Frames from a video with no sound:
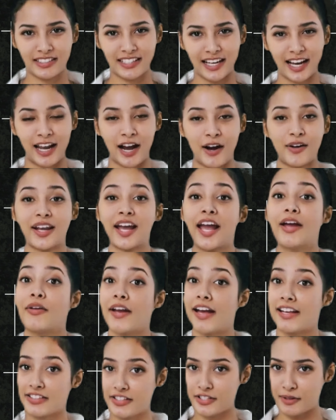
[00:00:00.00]
that allow
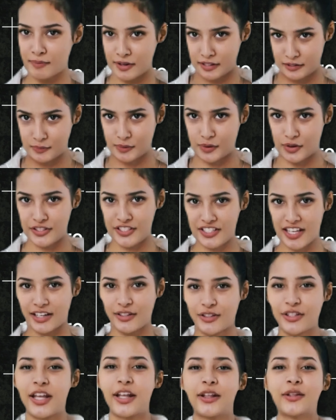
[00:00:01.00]
us to put more
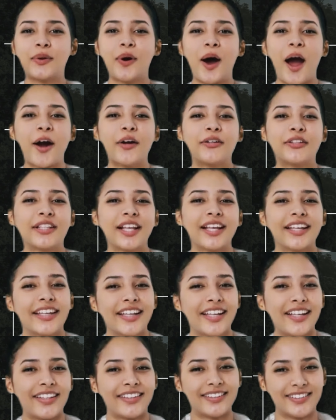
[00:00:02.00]
structure to our
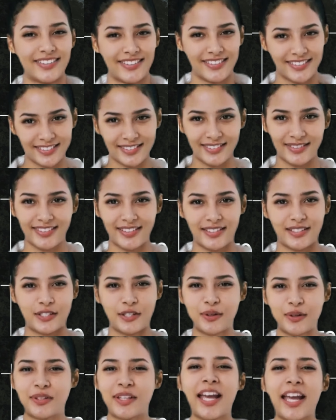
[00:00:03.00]
data.
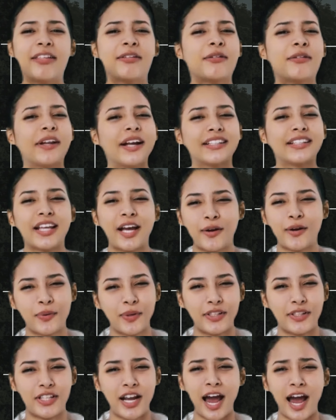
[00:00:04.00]
So let's find out
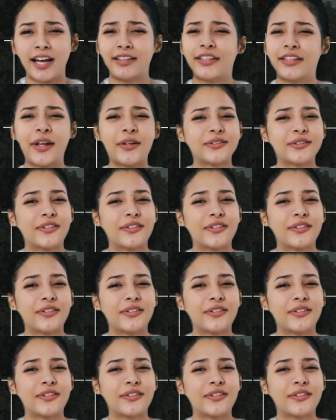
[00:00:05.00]
which are those